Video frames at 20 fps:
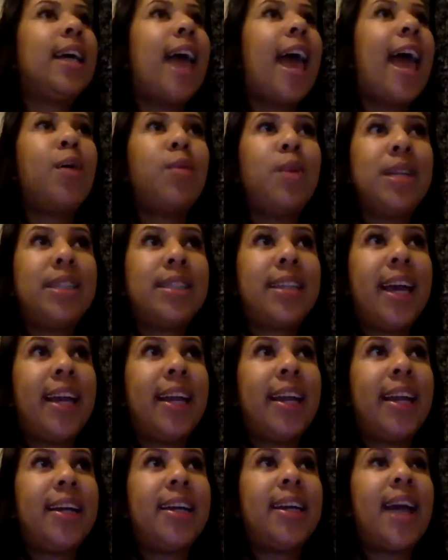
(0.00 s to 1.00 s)
Eight weeks
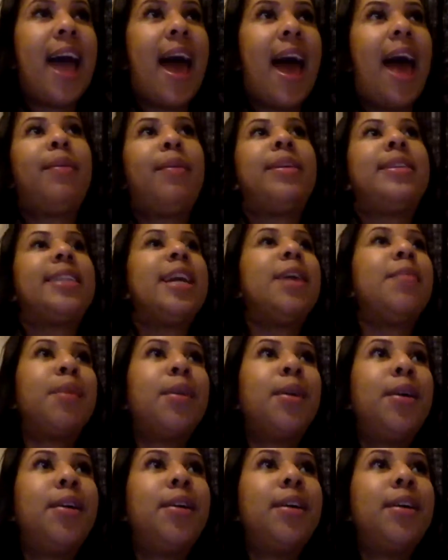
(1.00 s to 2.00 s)
later, I was
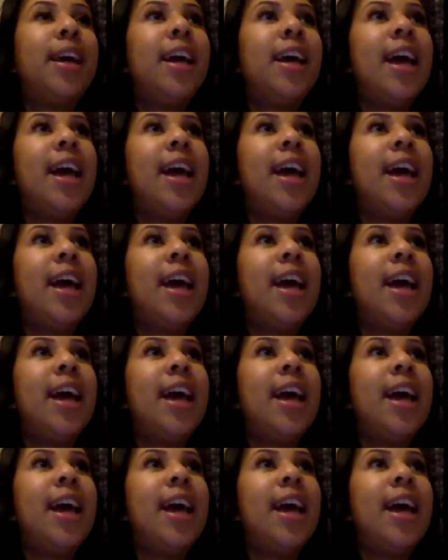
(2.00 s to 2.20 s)
Emerald.